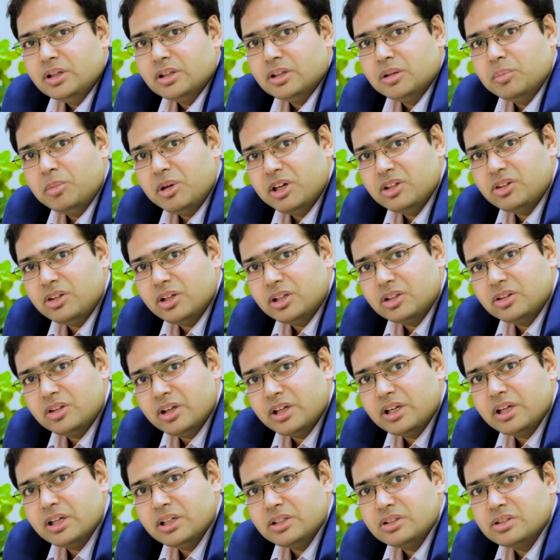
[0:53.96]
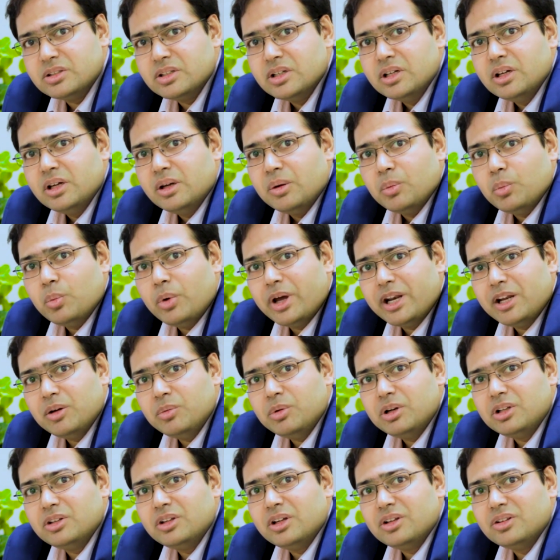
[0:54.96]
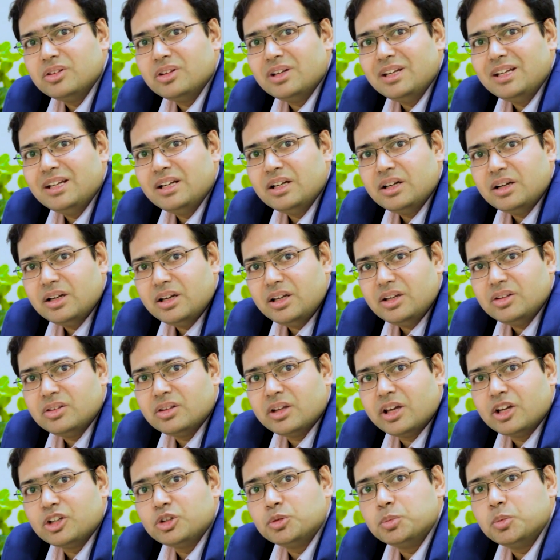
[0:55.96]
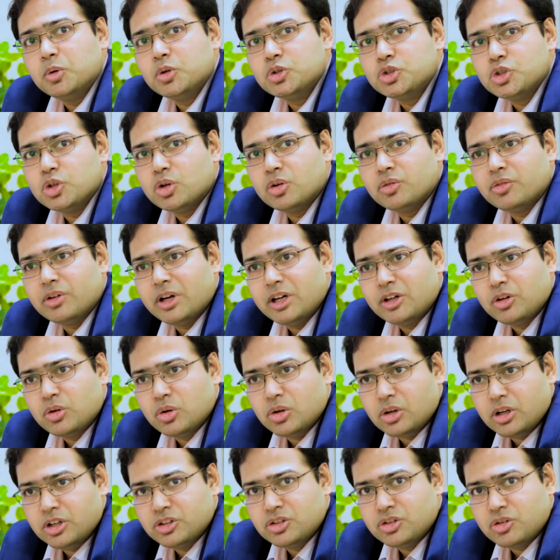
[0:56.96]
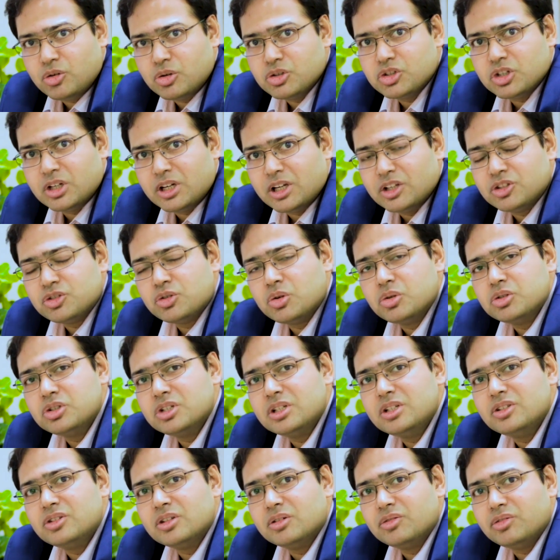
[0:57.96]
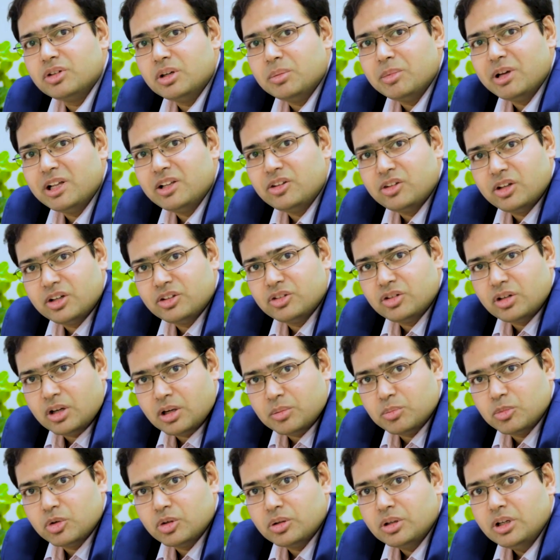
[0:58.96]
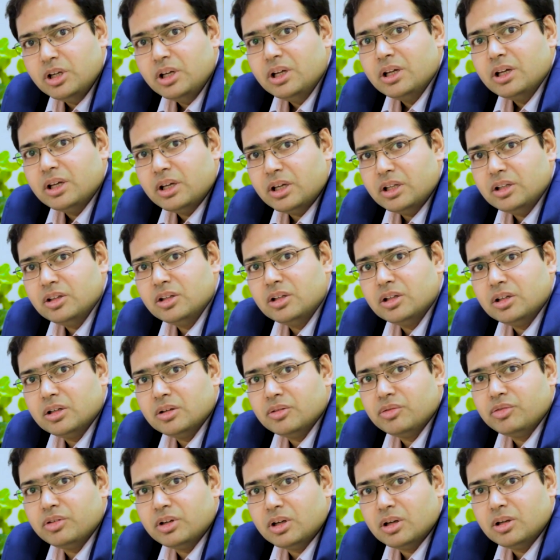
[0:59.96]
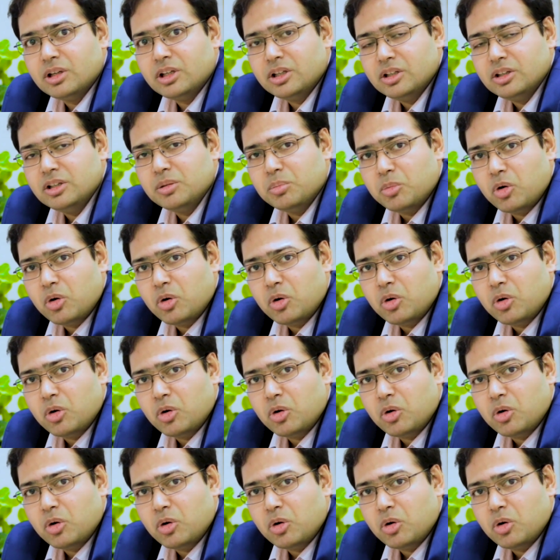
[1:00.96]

The basic thing is, whenever there is an increased exposure of estrogen is a female sex hormone, in the